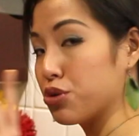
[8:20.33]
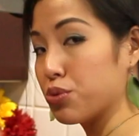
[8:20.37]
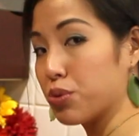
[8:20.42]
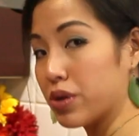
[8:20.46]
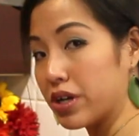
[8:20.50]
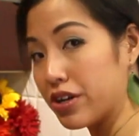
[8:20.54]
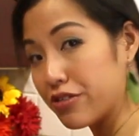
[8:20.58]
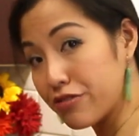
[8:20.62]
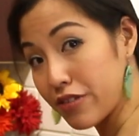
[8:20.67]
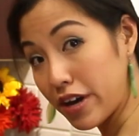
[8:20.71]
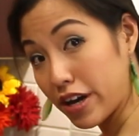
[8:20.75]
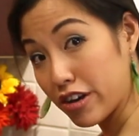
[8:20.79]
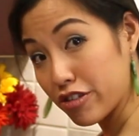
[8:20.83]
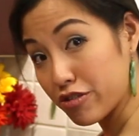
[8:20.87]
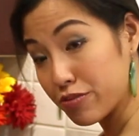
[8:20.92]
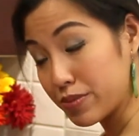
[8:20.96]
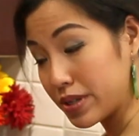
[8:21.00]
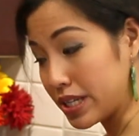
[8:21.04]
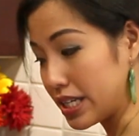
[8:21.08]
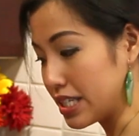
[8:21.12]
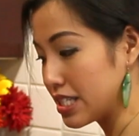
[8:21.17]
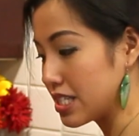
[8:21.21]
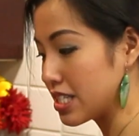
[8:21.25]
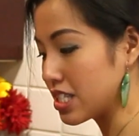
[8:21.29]
25
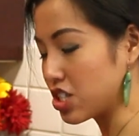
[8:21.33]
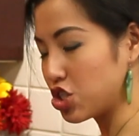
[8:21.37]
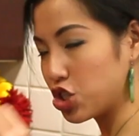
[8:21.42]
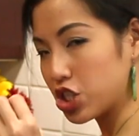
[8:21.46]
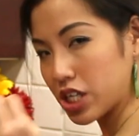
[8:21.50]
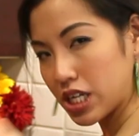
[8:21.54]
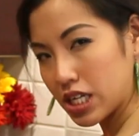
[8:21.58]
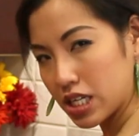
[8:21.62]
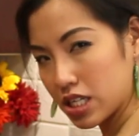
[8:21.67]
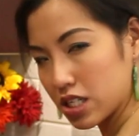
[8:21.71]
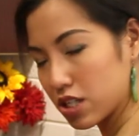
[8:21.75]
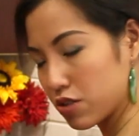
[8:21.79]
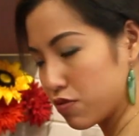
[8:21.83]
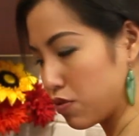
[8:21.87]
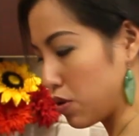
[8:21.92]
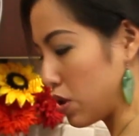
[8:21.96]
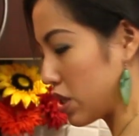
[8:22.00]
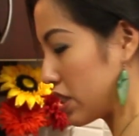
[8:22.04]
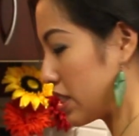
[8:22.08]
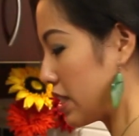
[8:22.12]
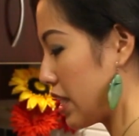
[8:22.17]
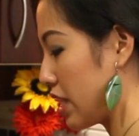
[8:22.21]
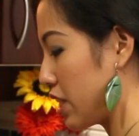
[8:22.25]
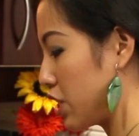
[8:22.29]
minutes. The chicken is
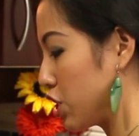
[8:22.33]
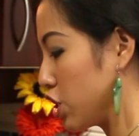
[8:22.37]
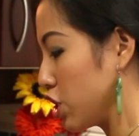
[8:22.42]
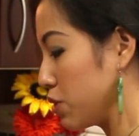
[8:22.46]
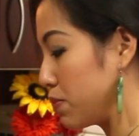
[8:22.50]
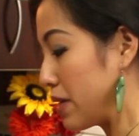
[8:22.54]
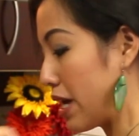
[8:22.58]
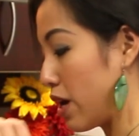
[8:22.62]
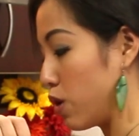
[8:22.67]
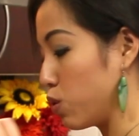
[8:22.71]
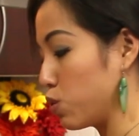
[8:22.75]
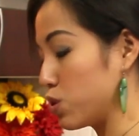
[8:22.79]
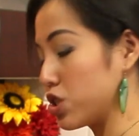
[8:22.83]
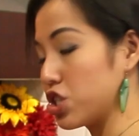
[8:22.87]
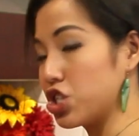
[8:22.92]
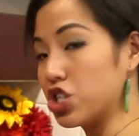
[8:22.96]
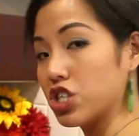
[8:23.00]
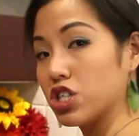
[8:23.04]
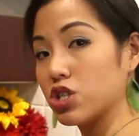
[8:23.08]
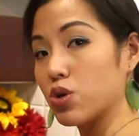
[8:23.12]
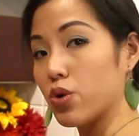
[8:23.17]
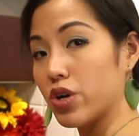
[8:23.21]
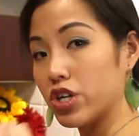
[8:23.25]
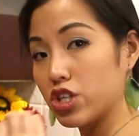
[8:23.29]
fork tender. Now we're
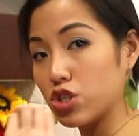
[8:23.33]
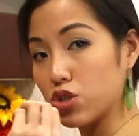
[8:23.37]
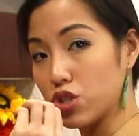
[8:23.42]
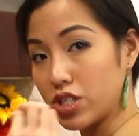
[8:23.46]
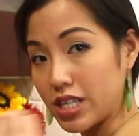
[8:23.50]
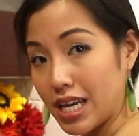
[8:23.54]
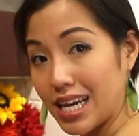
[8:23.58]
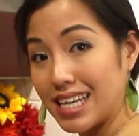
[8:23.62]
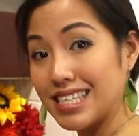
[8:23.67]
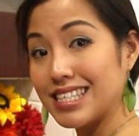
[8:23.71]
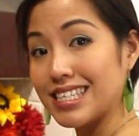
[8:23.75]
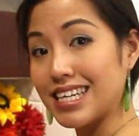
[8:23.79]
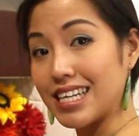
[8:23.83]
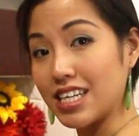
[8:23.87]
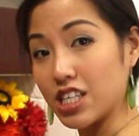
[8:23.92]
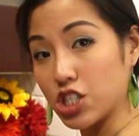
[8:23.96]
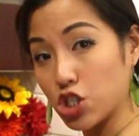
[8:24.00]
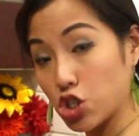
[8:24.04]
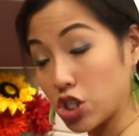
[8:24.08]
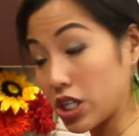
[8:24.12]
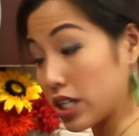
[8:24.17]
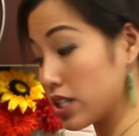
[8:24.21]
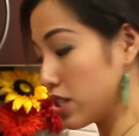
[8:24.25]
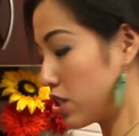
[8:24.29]
just going to taste and
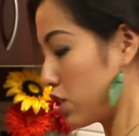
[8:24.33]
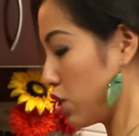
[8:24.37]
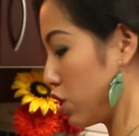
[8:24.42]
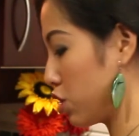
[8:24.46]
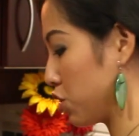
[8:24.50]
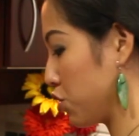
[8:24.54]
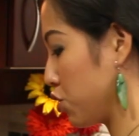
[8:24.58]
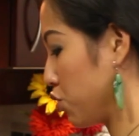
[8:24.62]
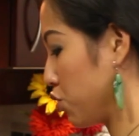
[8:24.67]
adjust our